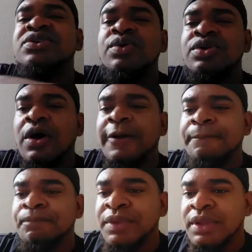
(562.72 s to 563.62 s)
going
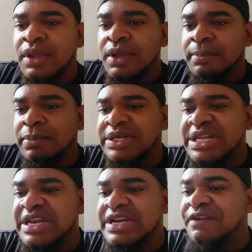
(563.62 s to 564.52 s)
on but
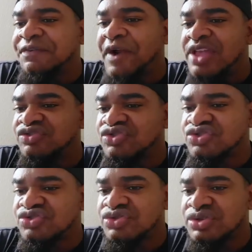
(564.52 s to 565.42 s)
the
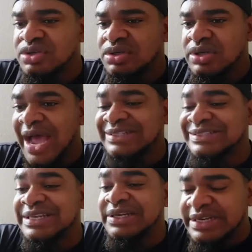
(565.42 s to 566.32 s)
indifference
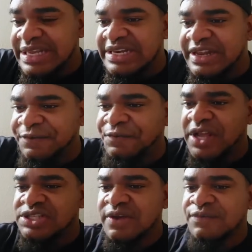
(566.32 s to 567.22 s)
acted, the
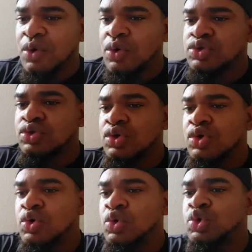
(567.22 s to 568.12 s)
indifference of those
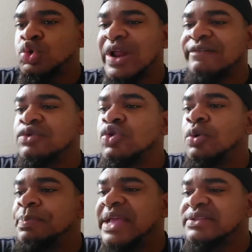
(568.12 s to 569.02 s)
who should have
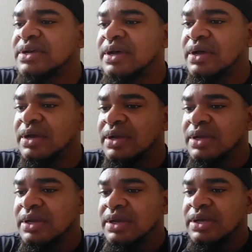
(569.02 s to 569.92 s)
known better,
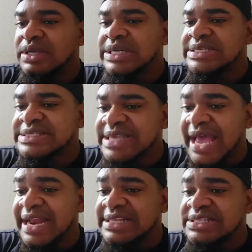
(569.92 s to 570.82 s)
the
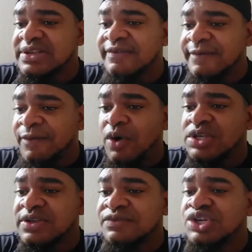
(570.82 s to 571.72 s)
silence of the
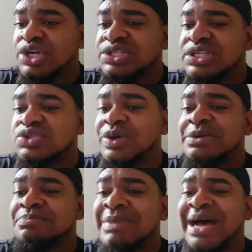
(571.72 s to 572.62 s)
voice of justice when
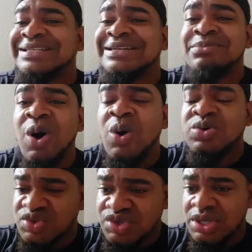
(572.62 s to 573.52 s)
it mattered
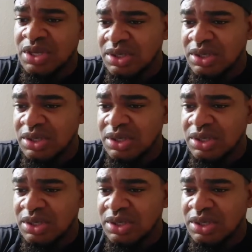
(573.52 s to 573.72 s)
most,